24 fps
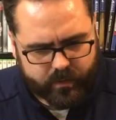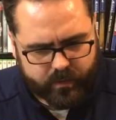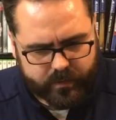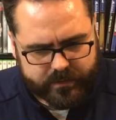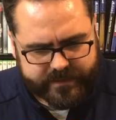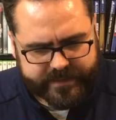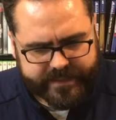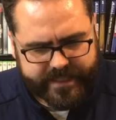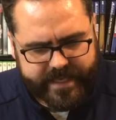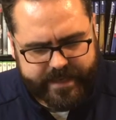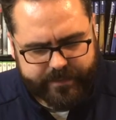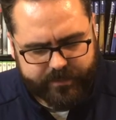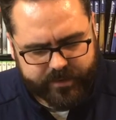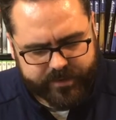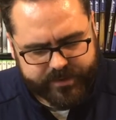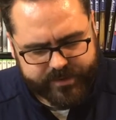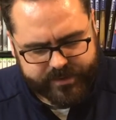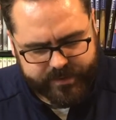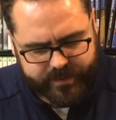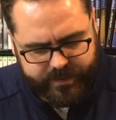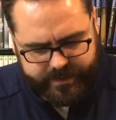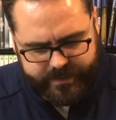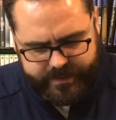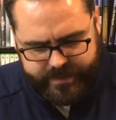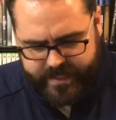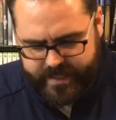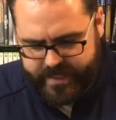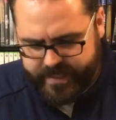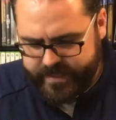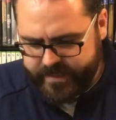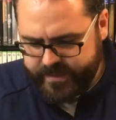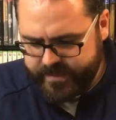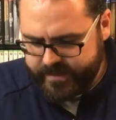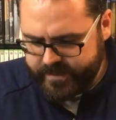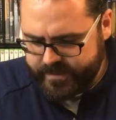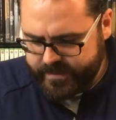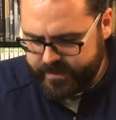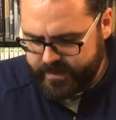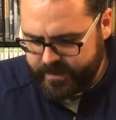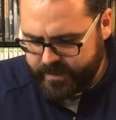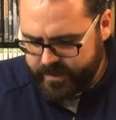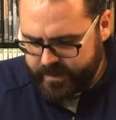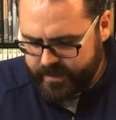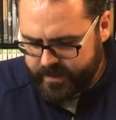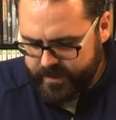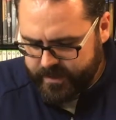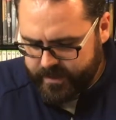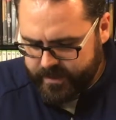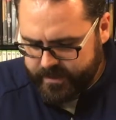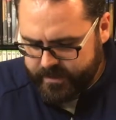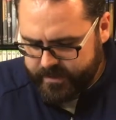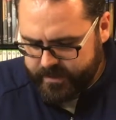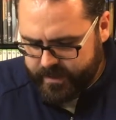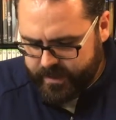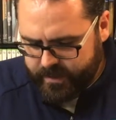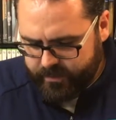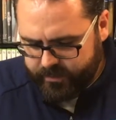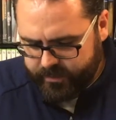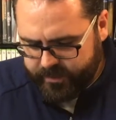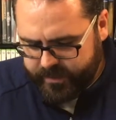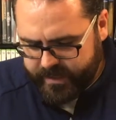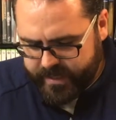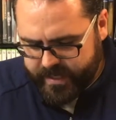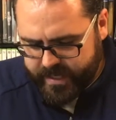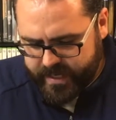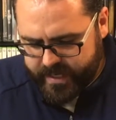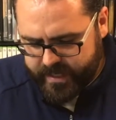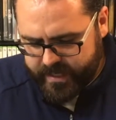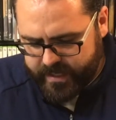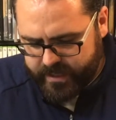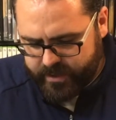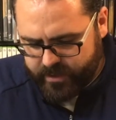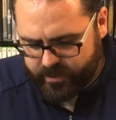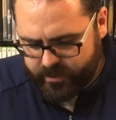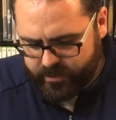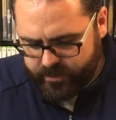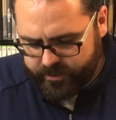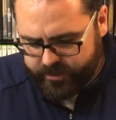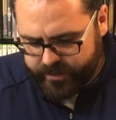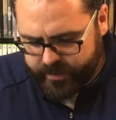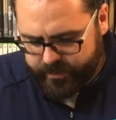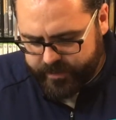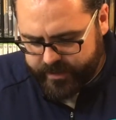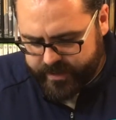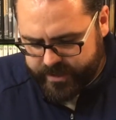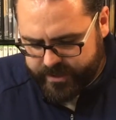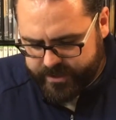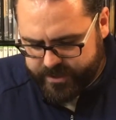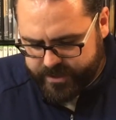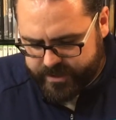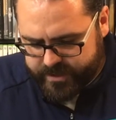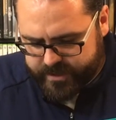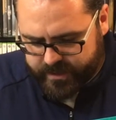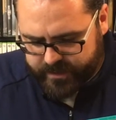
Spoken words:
Labels look nice. Not really any curled up edges.